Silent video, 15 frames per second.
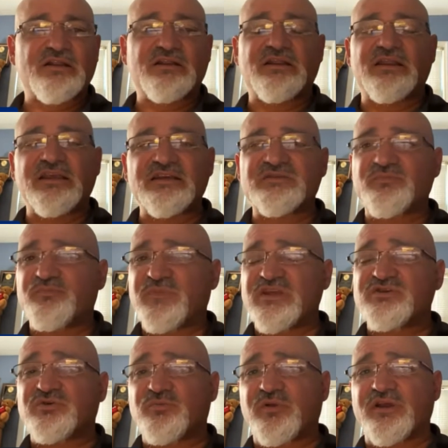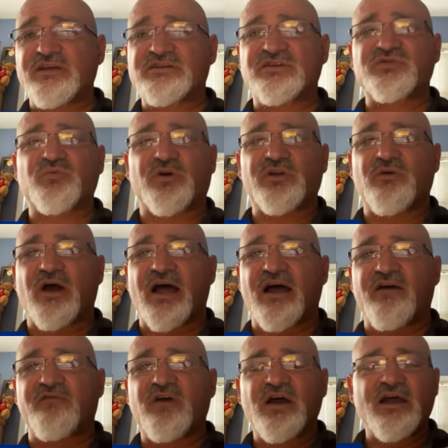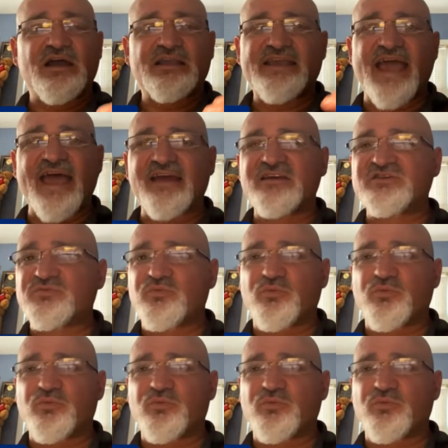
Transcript: These are places where you have kegs